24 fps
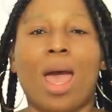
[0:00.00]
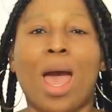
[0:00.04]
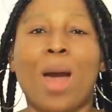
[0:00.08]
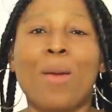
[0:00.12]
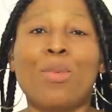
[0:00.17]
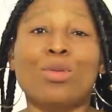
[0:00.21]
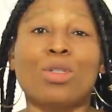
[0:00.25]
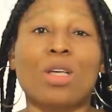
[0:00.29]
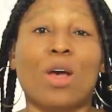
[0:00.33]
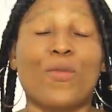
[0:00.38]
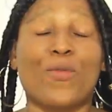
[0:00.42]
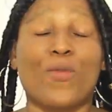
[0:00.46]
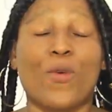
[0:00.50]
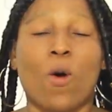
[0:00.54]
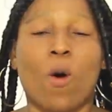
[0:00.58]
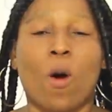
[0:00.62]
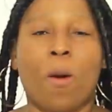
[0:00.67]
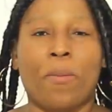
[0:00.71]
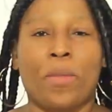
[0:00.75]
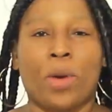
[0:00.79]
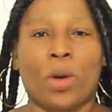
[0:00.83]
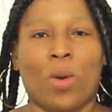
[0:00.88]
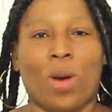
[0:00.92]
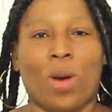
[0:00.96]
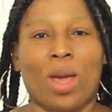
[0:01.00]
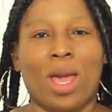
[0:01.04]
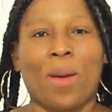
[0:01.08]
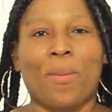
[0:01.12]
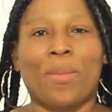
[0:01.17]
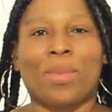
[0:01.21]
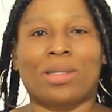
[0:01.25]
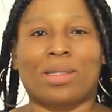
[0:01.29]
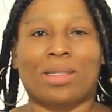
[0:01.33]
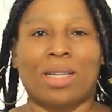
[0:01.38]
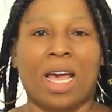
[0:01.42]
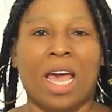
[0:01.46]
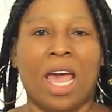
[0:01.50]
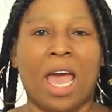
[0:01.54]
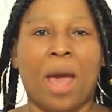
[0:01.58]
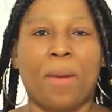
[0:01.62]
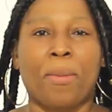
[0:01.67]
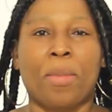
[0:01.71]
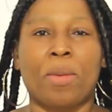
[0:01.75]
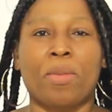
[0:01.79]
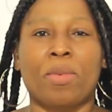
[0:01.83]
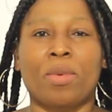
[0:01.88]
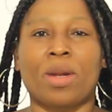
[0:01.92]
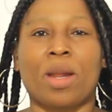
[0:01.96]
Abusa for Mequia, my sign,
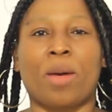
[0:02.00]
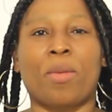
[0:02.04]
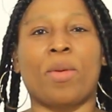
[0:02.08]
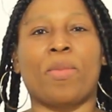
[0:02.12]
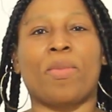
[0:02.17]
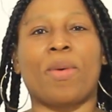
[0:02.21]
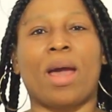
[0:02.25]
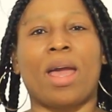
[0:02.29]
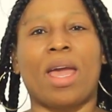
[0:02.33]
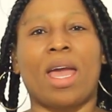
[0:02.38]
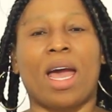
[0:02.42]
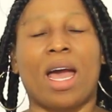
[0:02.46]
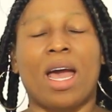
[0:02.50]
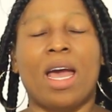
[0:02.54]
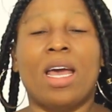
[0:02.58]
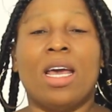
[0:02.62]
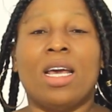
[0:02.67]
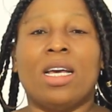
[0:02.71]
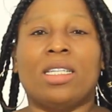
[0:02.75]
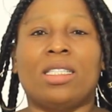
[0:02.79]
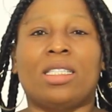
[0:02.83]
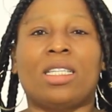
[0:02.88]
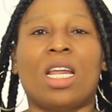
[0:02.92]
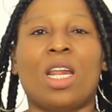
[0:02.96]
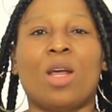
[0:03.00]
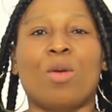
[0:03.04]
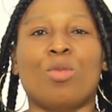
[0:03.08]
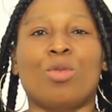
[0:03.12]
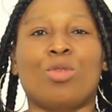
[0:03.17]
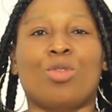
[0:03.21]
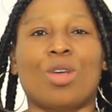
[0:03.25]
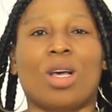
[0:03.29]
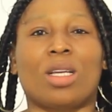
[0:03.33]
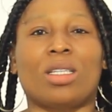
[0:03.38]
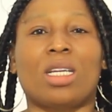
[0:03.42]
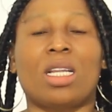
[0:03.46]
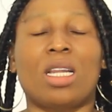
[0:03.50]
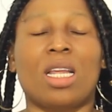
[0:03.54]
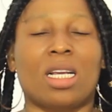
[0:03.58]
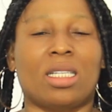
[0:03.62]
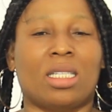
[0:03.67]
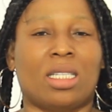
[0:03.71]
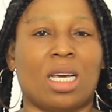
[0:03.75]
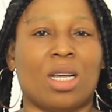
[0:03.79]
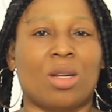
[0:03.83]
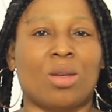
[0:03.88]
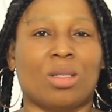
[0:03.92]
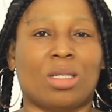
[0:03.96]
Abbevina, my buyer, said Abusia, said the
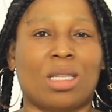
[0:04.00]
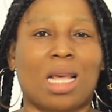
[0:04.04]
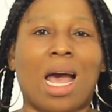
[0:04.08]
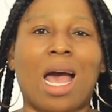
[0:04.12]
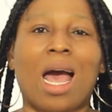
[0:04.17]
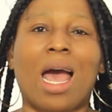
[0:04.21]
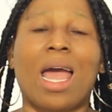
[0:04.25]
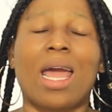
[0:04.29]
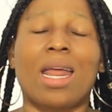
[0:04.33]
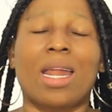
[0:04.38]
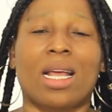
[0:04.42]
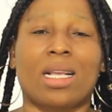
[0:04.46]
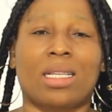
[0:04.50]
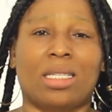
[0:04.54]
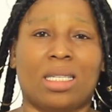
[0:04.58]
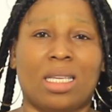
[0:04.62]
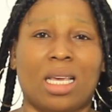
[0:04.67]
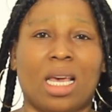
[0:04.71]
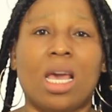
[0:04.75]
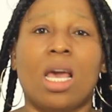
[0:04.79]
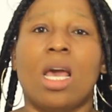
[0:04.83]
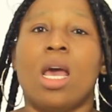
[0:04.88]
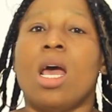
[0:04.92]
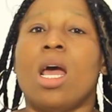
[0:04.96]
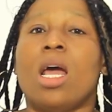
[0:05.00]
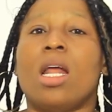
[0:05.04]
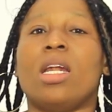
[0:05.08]
tear, and it's here.